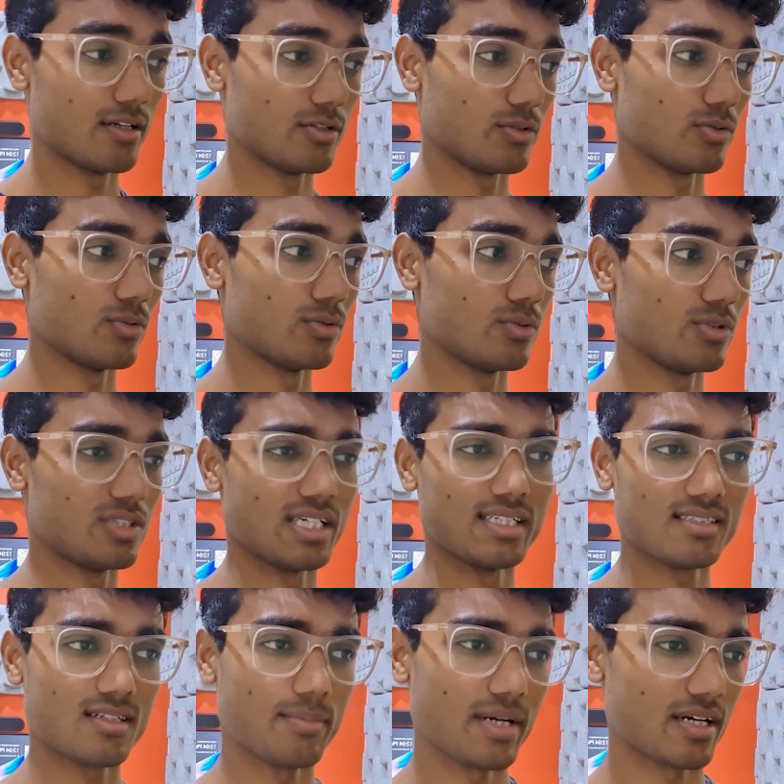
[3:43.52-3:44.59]
to
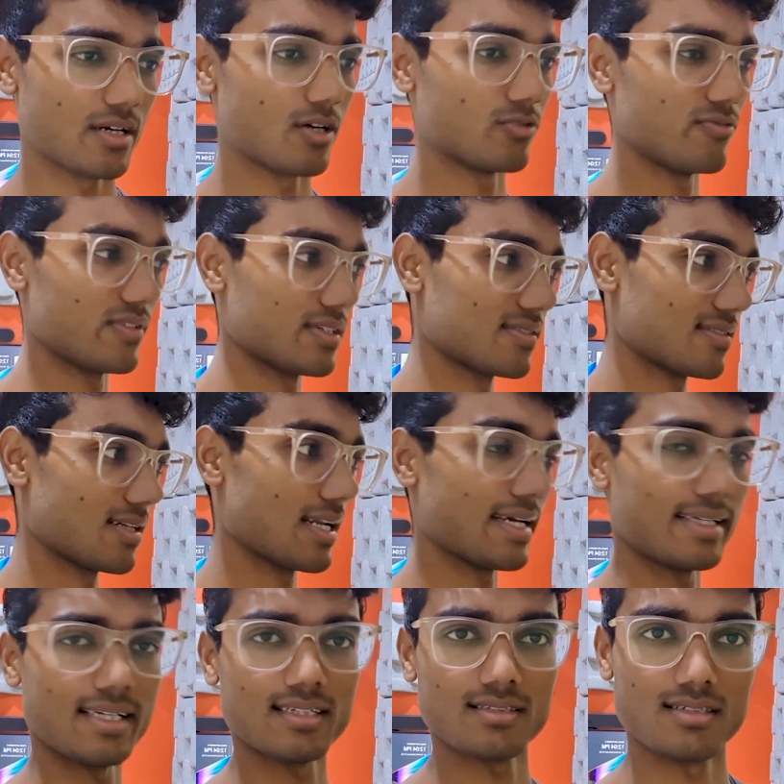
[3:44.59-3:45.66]
change the background, fix the
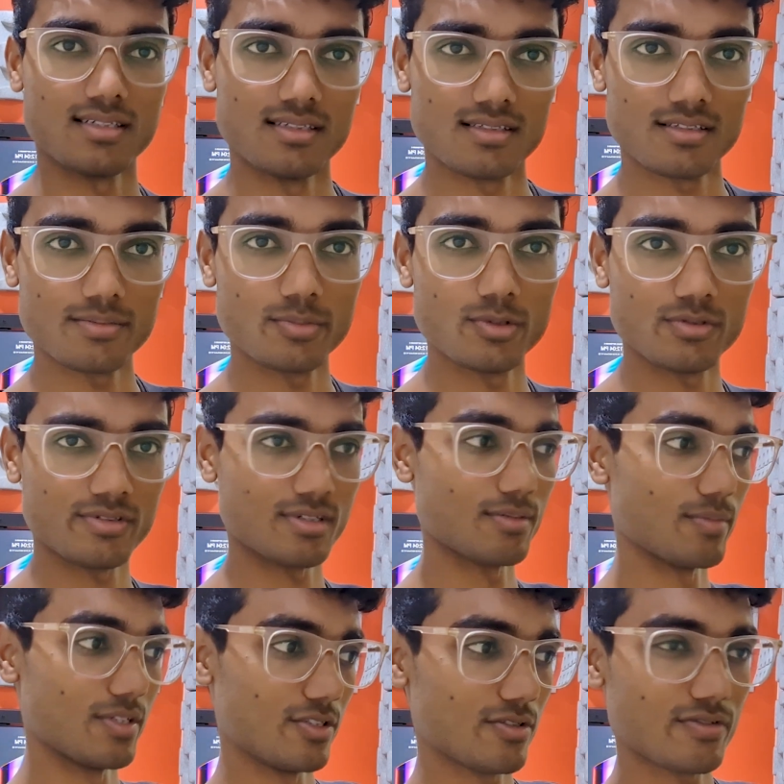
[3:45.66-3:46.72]
lighting, change the pose and
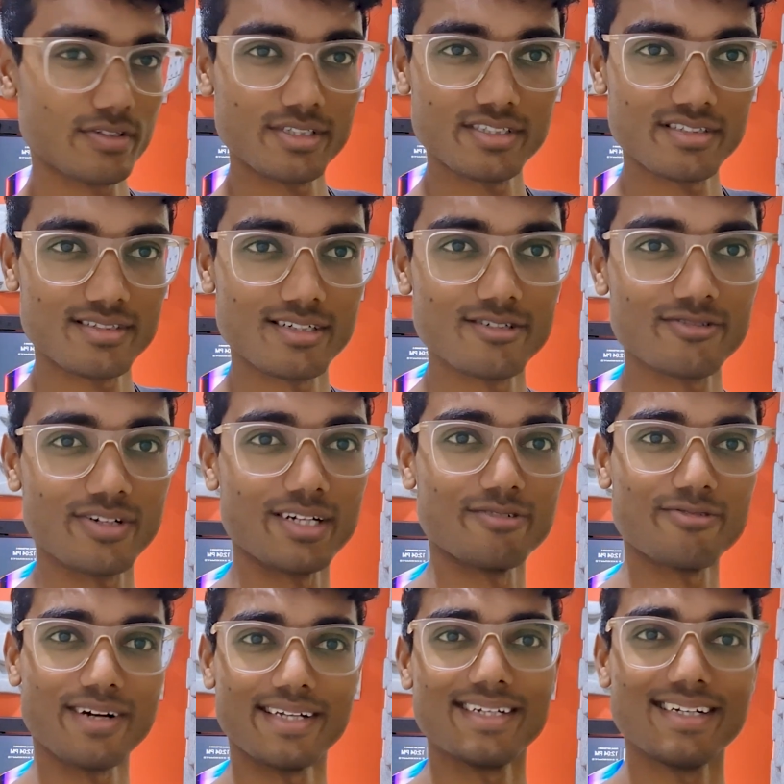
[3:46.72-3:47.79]
a bunch of other stuff
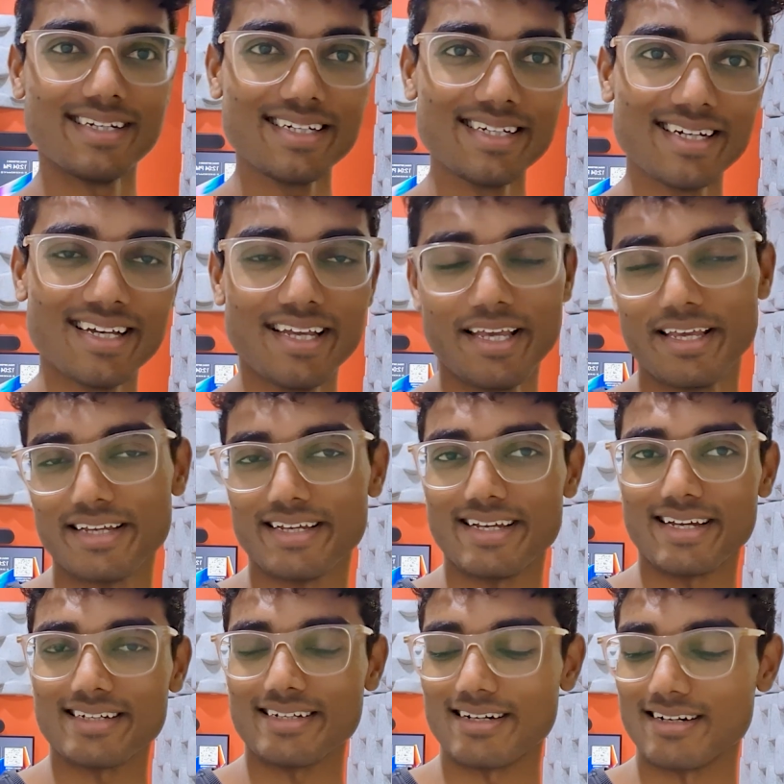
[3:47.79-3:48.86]
and finally
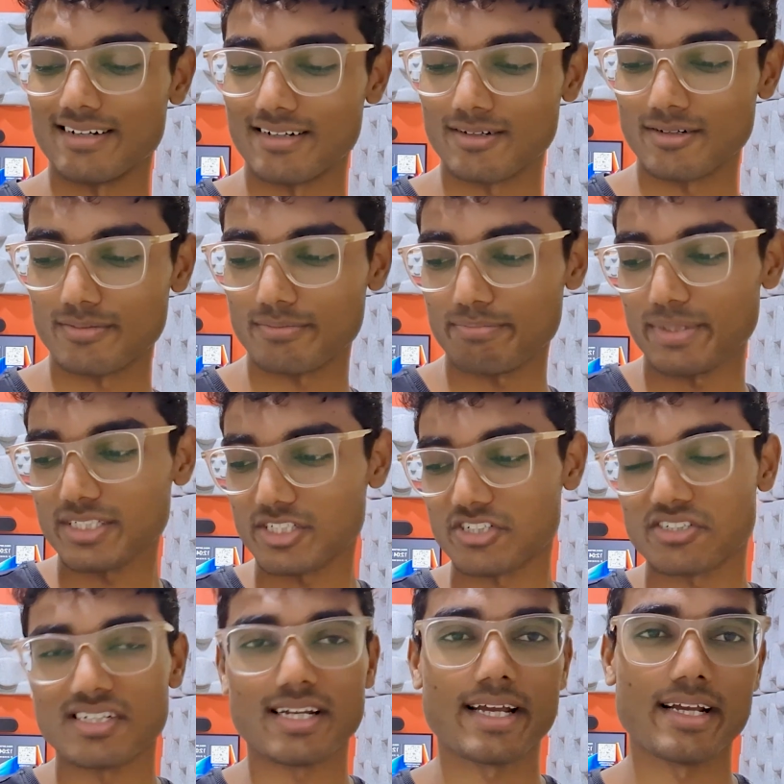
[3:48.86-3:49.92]
get a picture
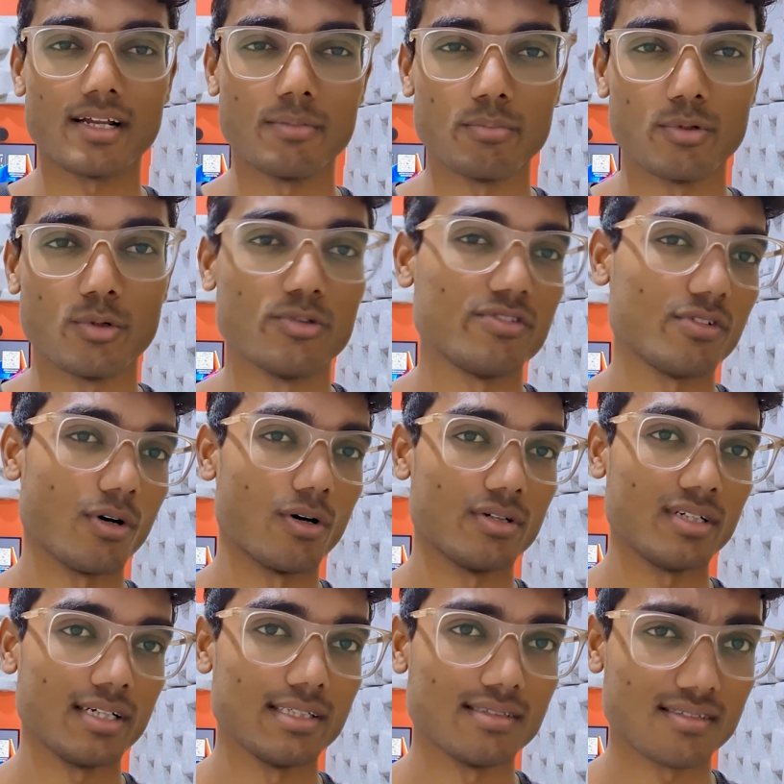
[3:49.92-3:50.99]
that I can post
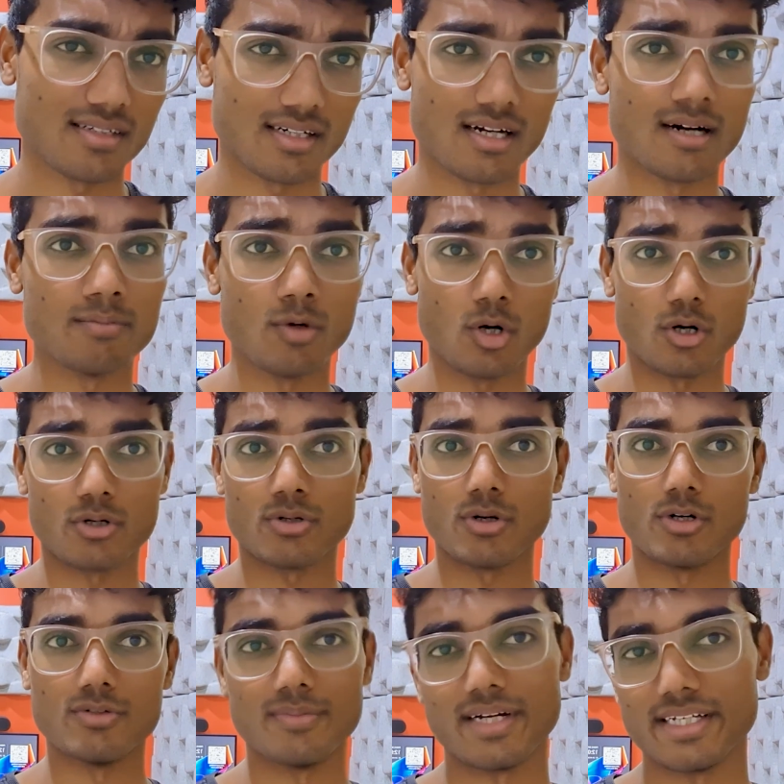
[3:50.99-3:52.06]
on Instagram or
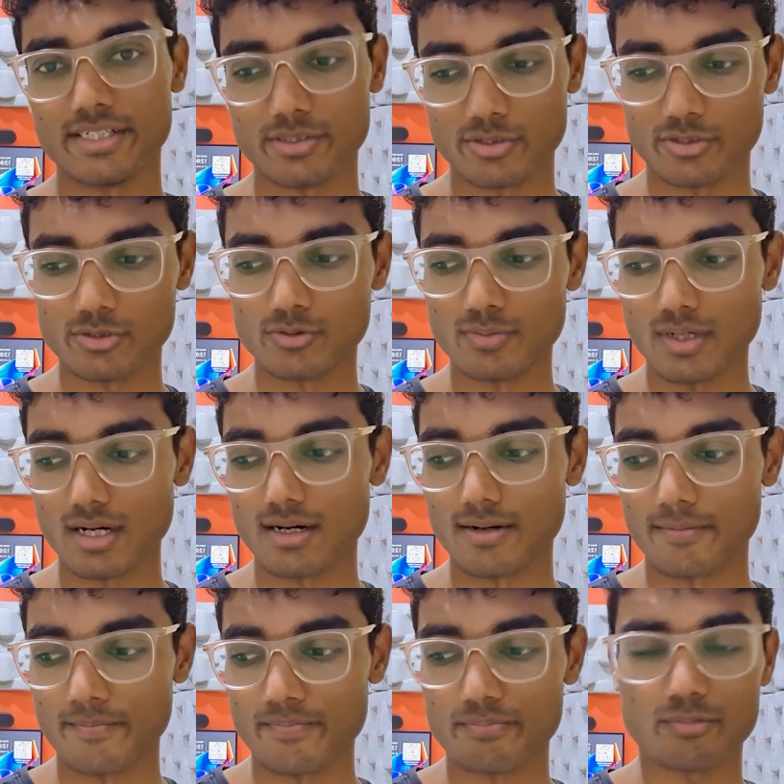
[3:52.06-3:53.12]
on my YouTube
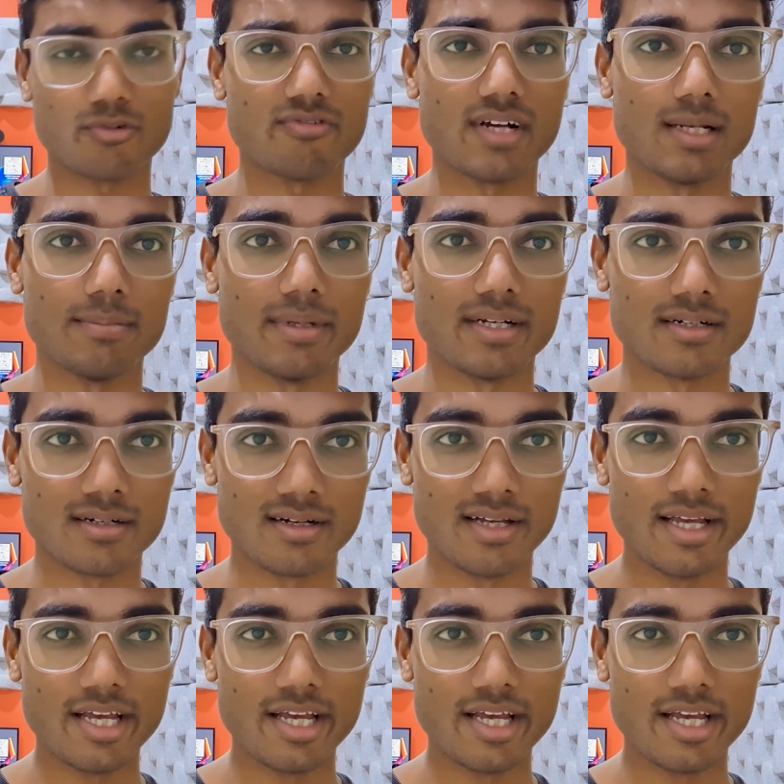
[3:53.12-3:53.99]
um, profile pic.